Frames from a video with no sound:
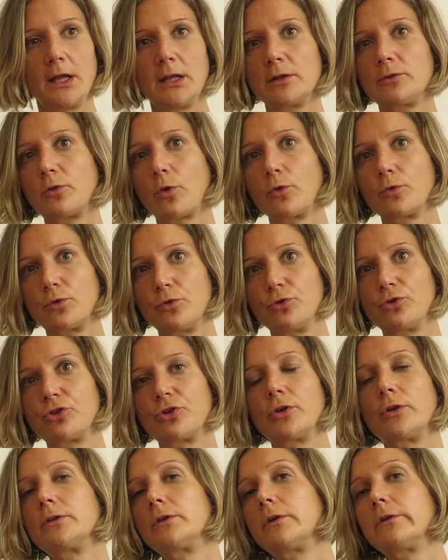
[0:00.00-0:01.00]

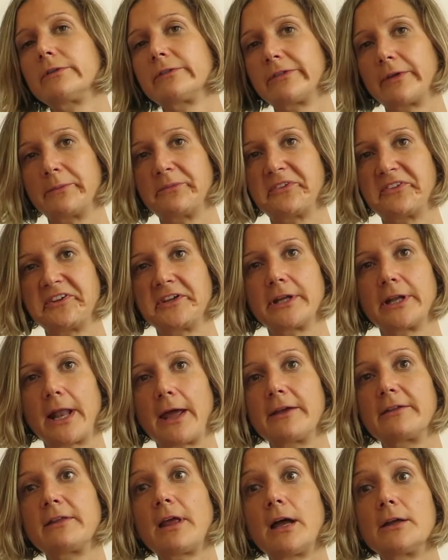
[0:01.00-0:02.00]
electrocution, or something
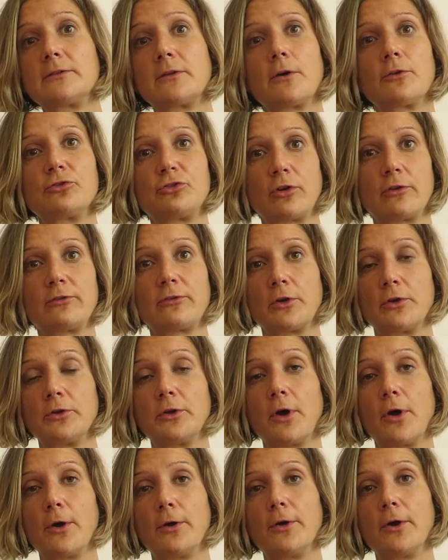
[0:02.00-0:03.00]
like that, or just
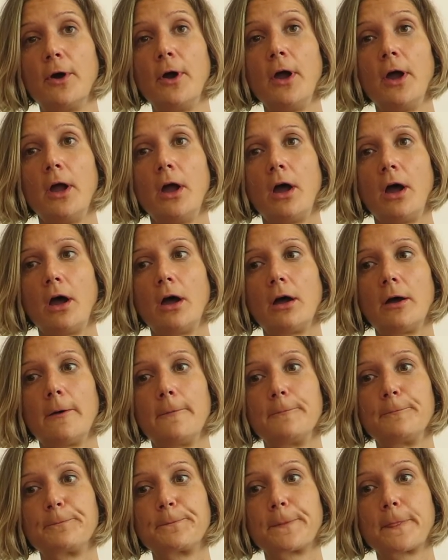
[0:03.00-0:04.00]
a
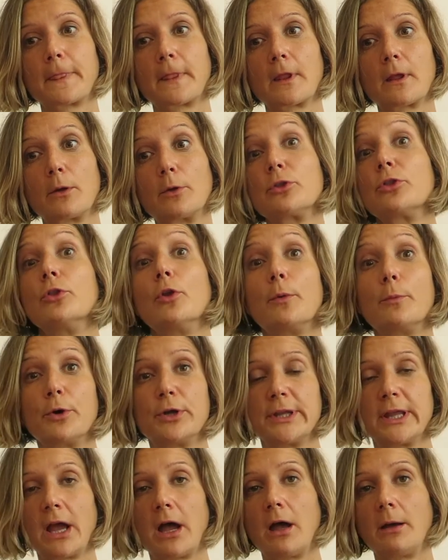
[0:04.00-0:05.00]

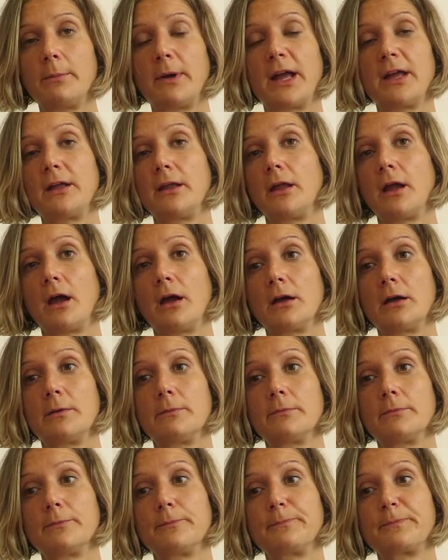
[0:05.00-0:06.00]
pneumonia by
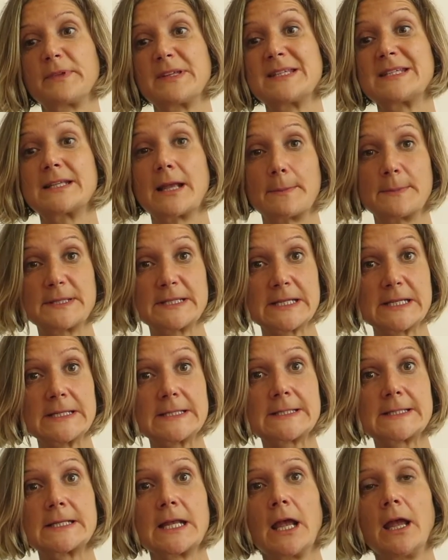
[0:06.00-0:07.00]

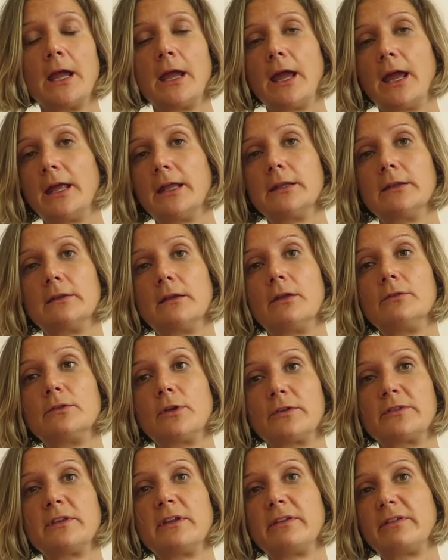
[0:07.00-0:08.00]
sepsis and
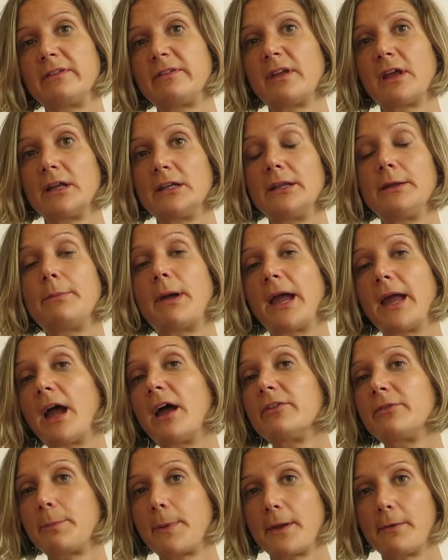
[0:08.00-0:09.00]
not necessarily by
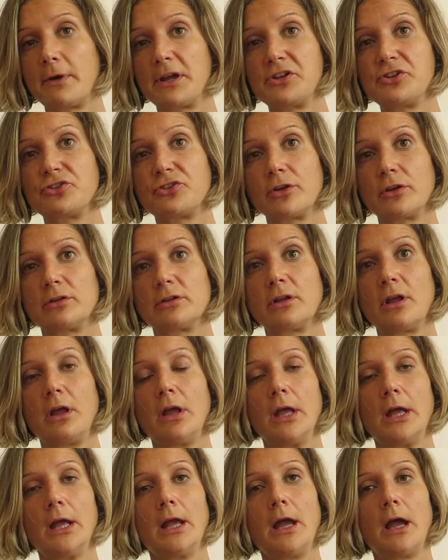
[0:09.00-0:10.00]
aspiration.
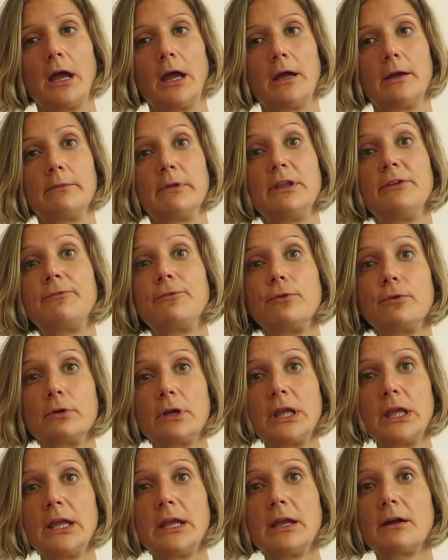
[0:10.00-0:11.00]
If you
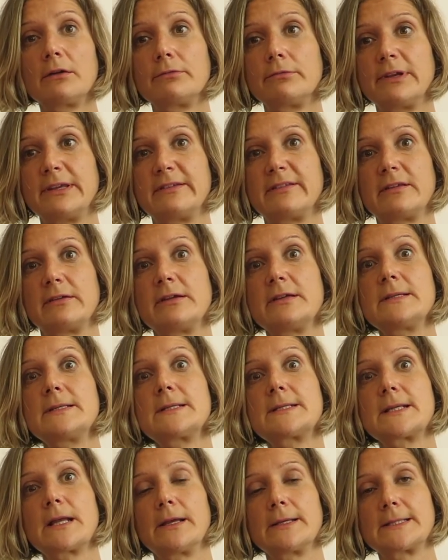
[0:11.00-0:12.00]
hear
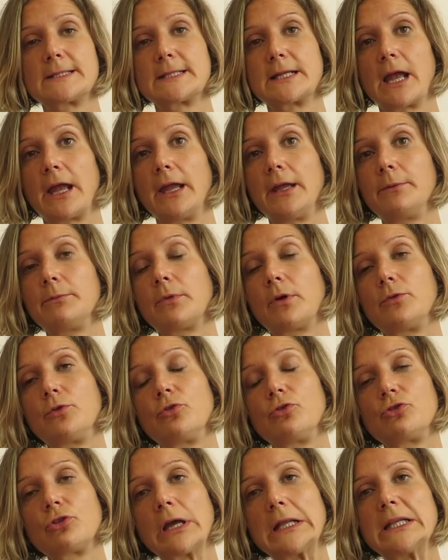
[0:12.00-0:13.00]
wheezes, same,
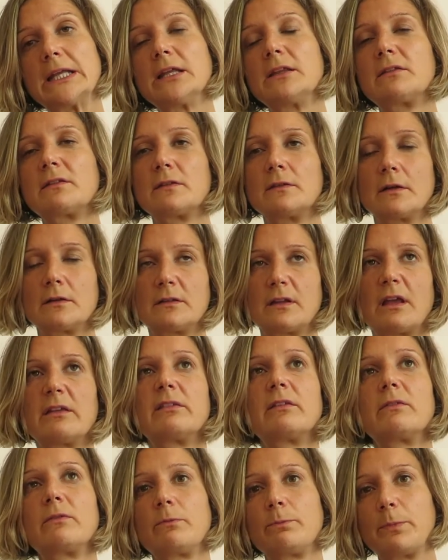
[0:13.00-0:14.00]
usually it's not
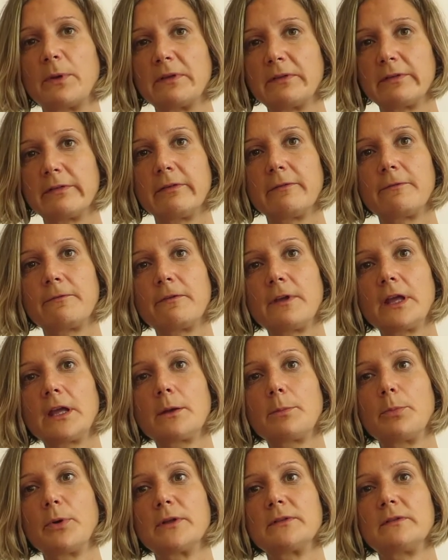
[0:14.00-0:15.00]
as
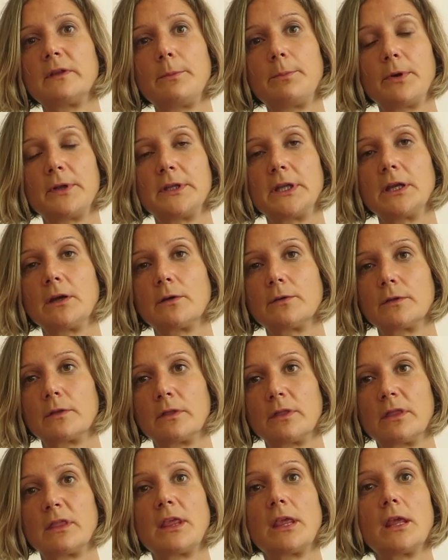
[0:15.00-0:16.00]
specific, but depending on
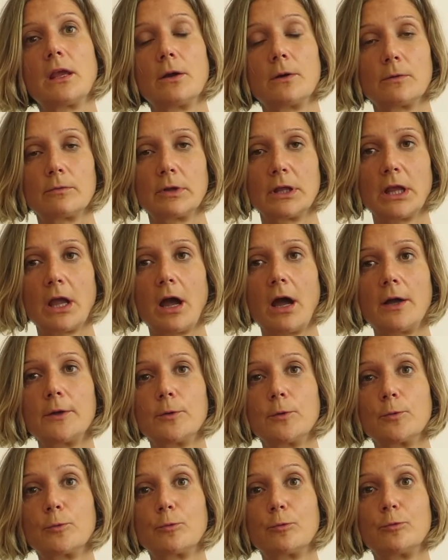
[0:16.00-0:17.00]
the
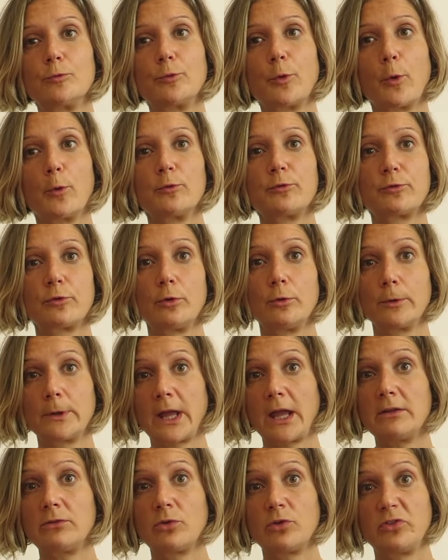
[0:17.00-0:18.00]
area, you could also
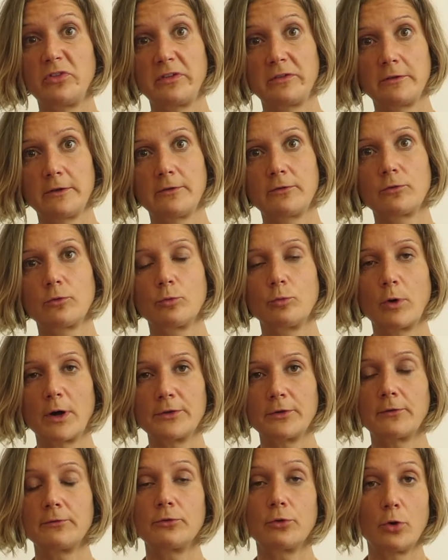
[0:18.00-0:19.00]
locate a disease to one
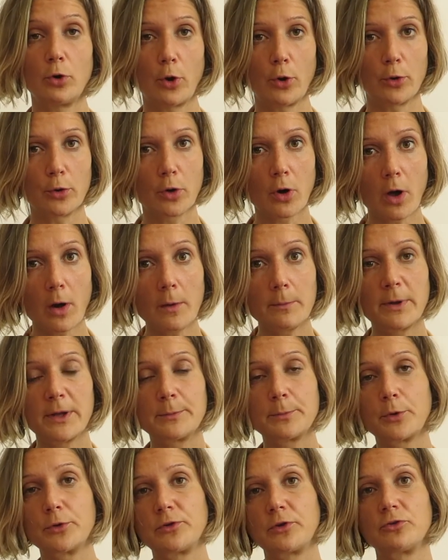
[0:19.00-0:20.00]
of the lung lobe
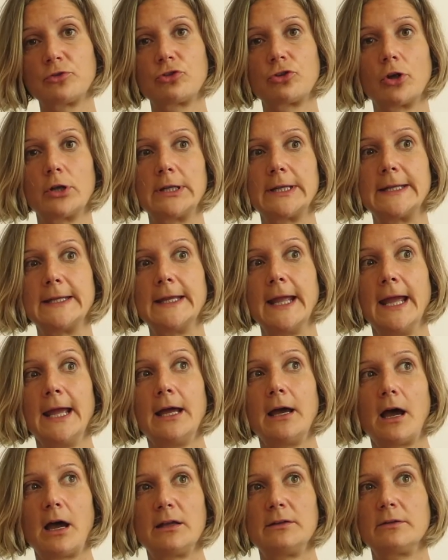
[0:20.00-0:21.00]
and potentially
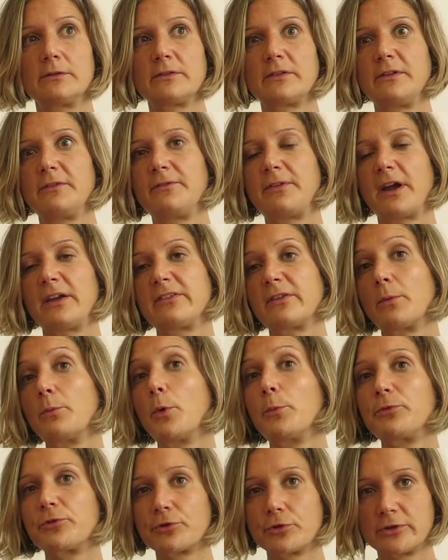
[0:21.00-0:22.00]
identify some
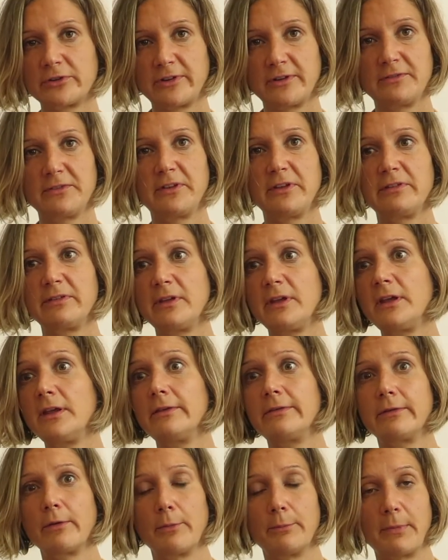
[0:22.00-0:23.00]
obstructive
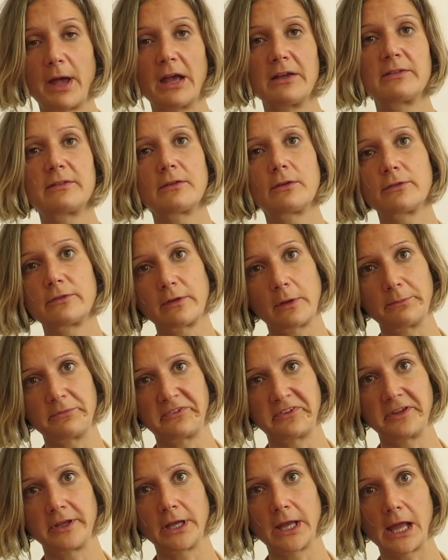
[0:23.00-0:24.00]
disease, a mass or
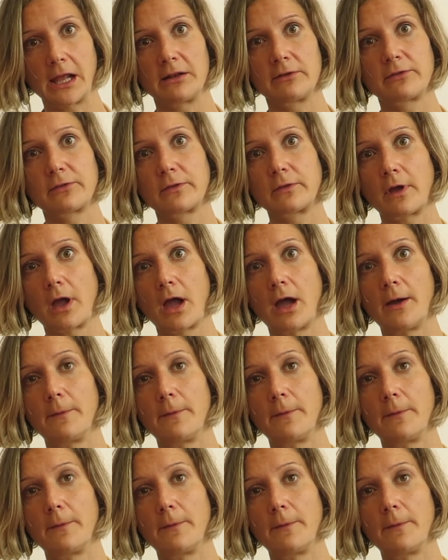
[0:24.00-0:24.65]
something else